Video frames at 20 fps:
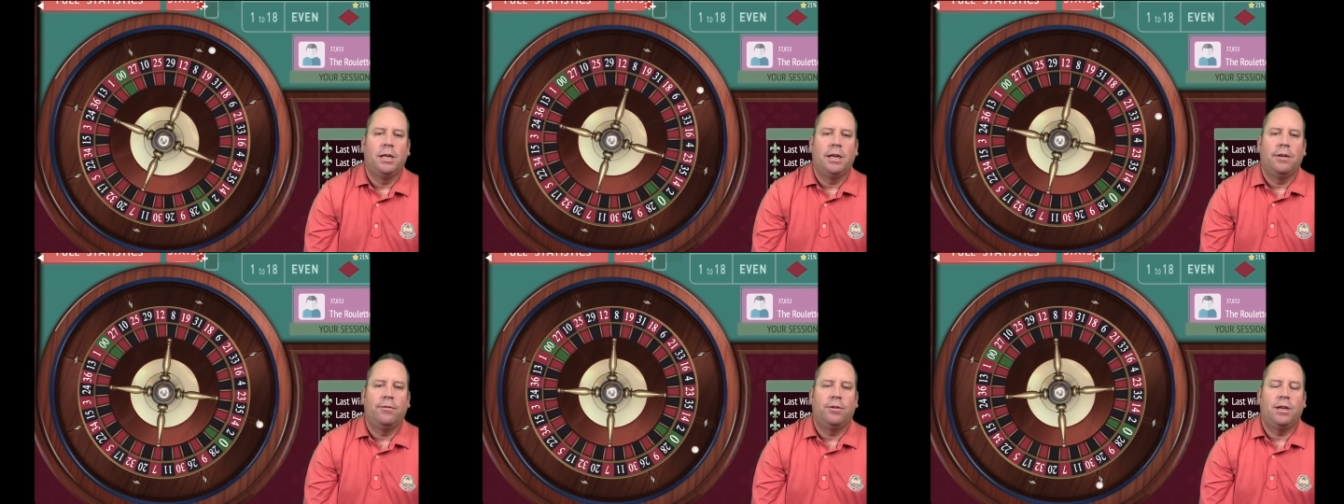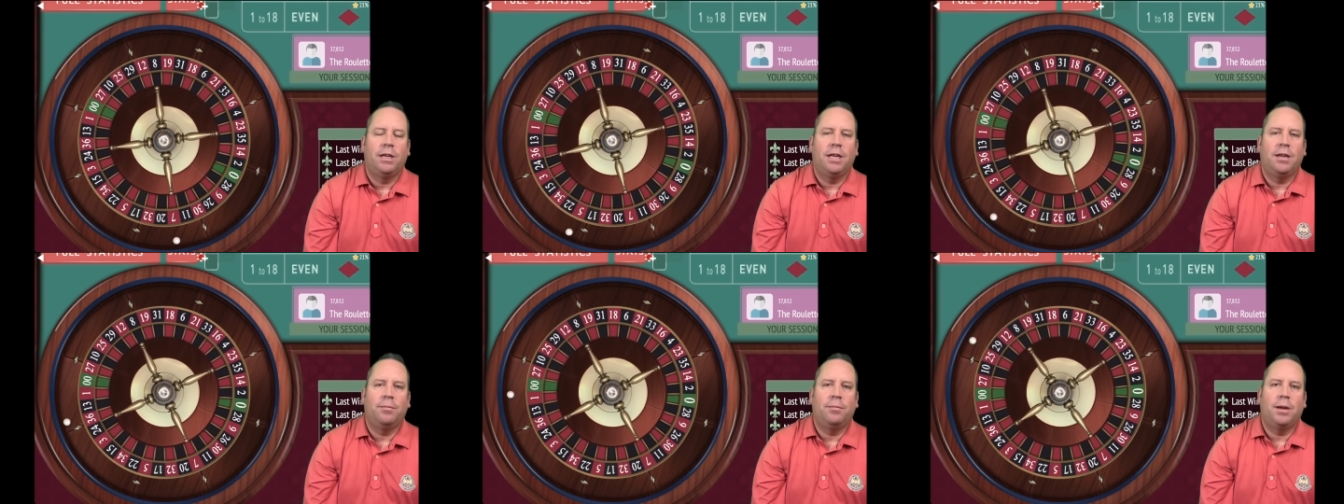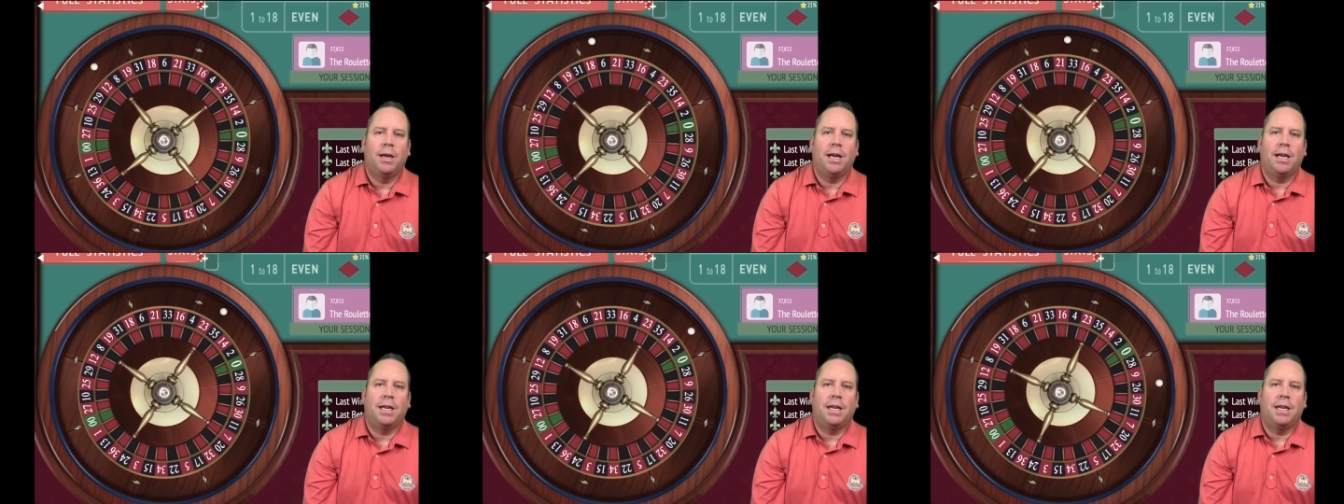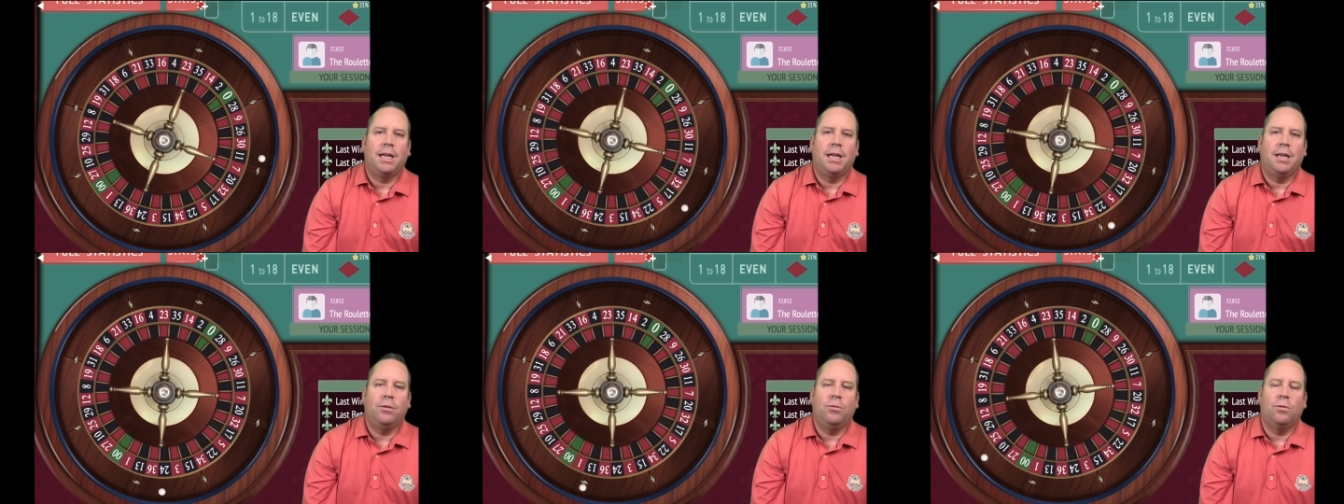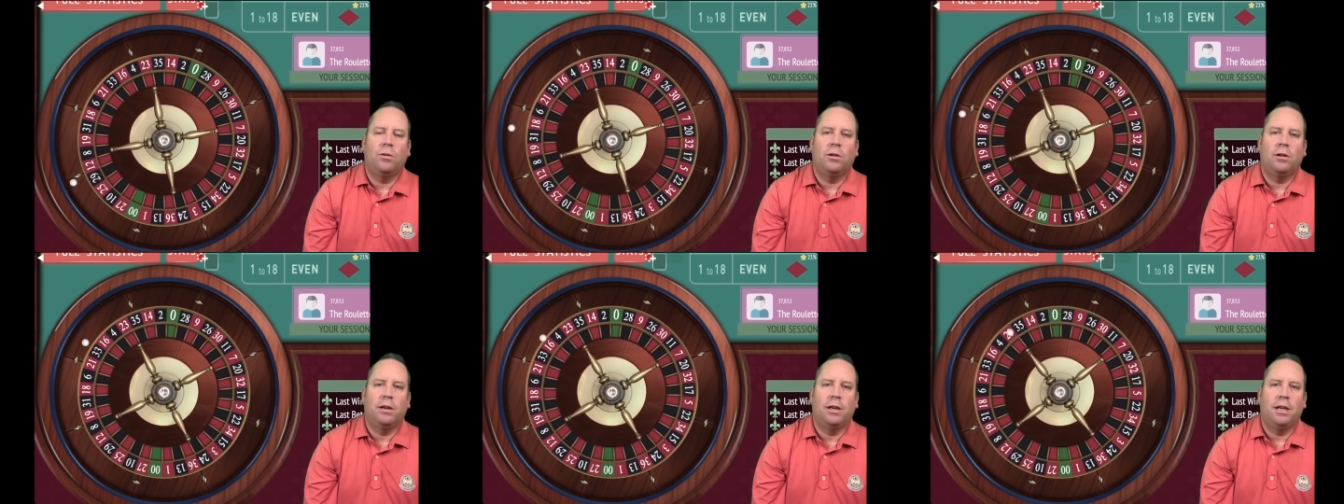if we can get back
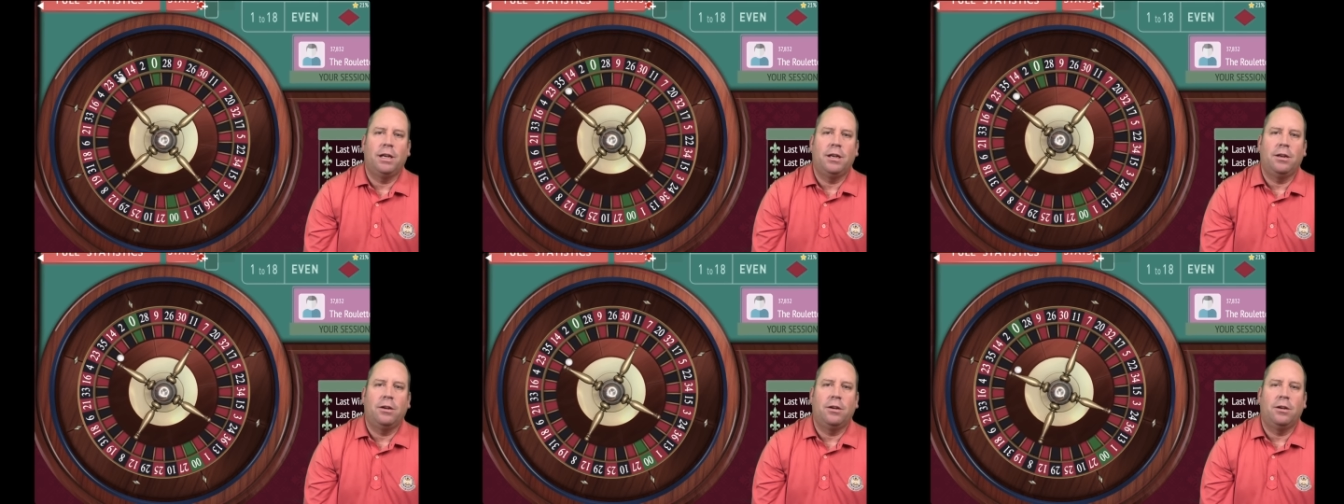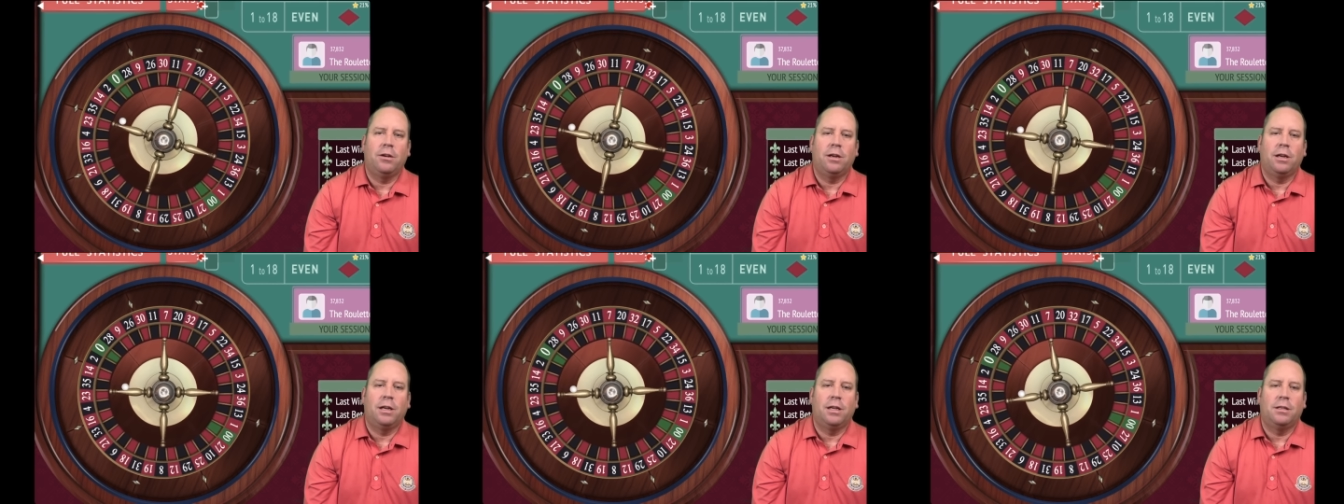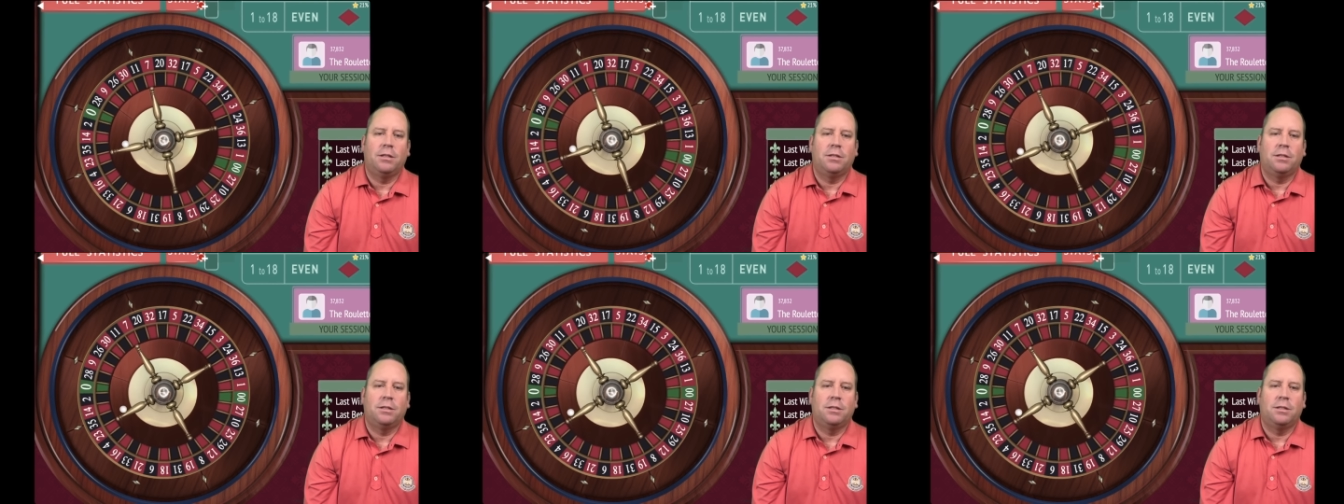anywhere near uh,